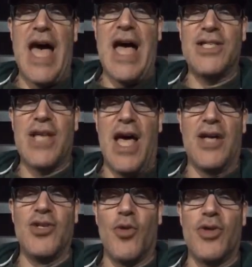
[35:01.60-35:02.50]
ass
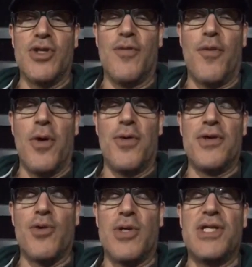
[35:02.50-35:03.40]
and George
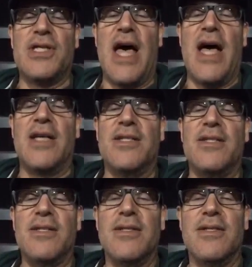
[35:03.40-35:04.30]
IV's horse's
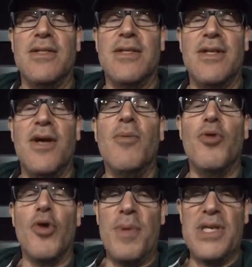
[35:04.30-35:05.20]
ass.
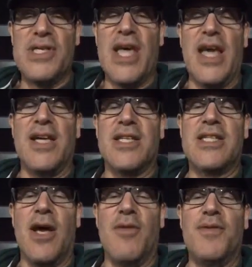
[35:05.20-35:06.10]
Boop is taking
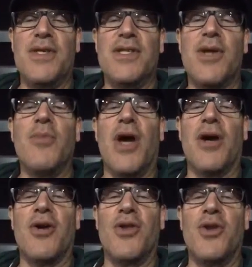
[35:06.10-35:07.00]
selfies. I'm
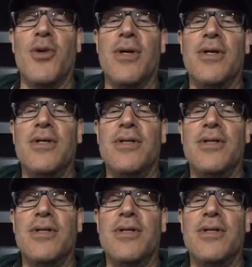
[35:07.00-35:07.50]
younger than you.